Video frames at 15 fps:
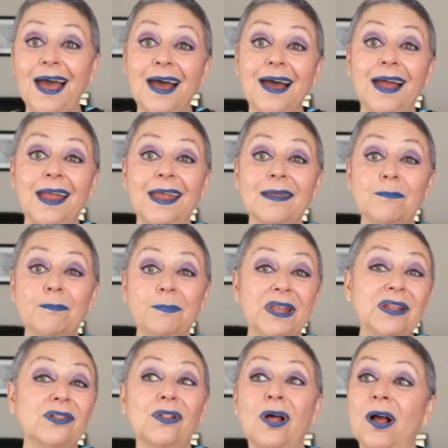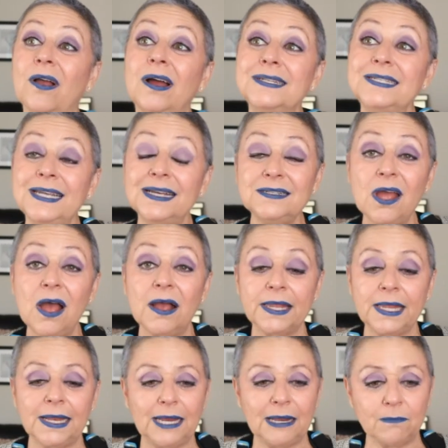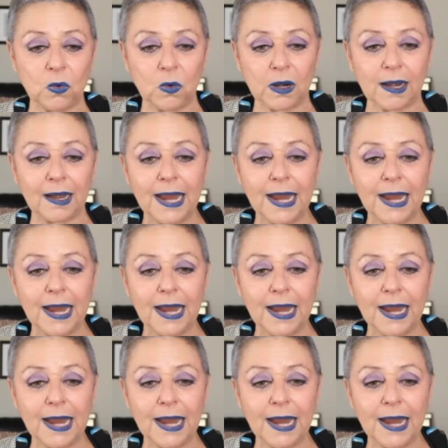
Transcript: I belong on TikTok anymore.